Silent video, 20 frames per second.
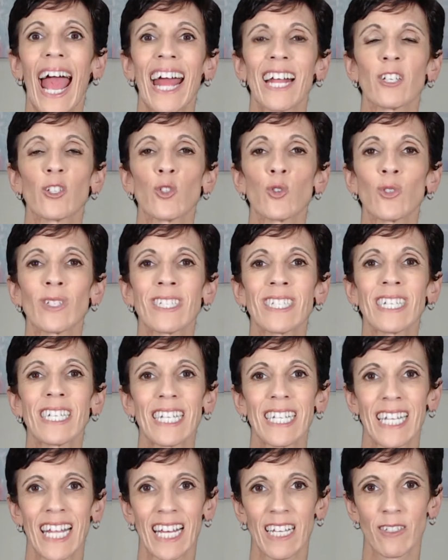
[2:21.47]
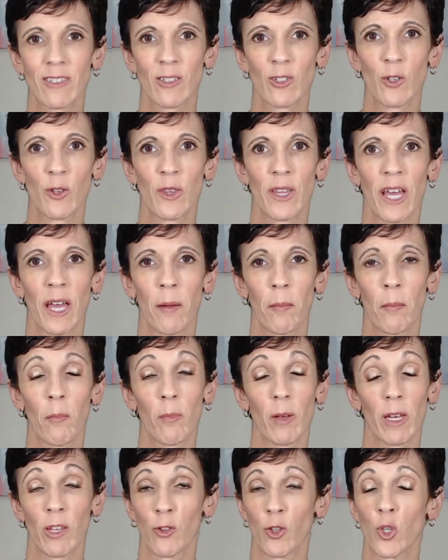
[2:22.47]
and you sit next to them,
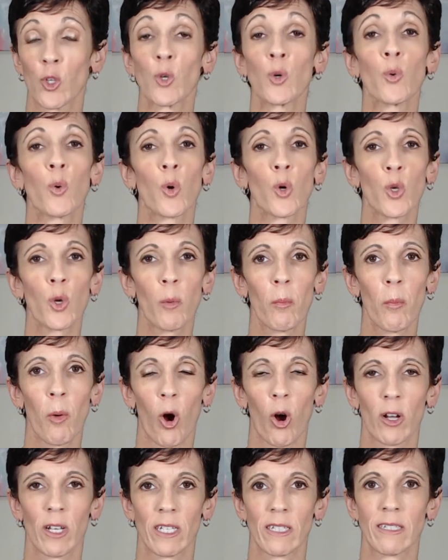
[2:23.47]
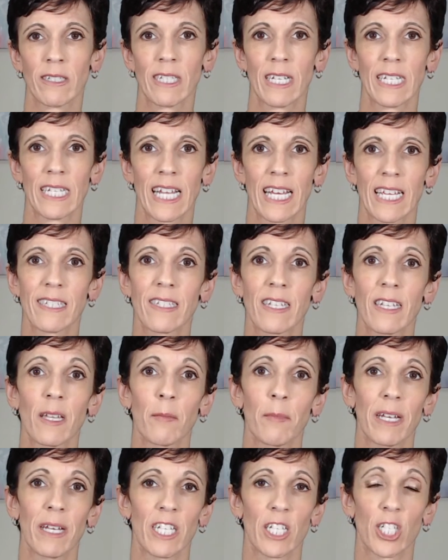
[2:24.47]
either you or your partner sit next to
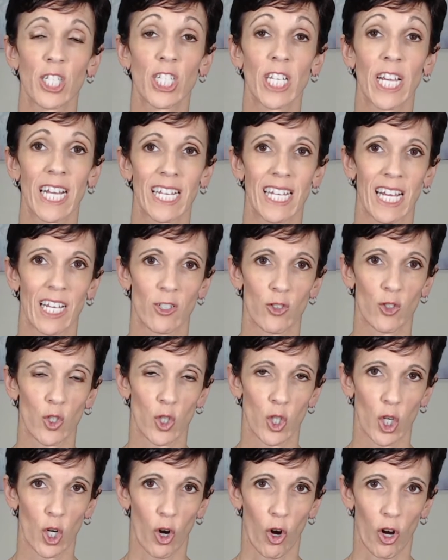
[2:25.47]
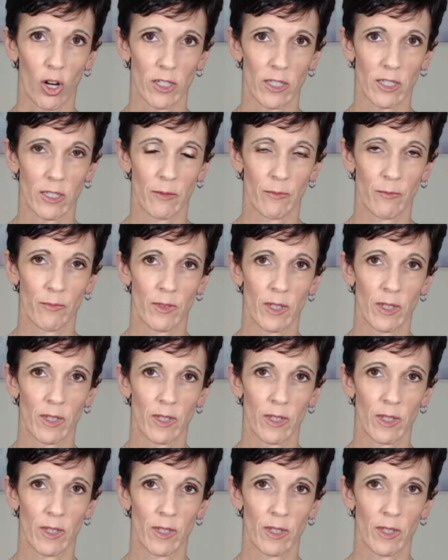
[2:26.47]
them in a chair next to the cot.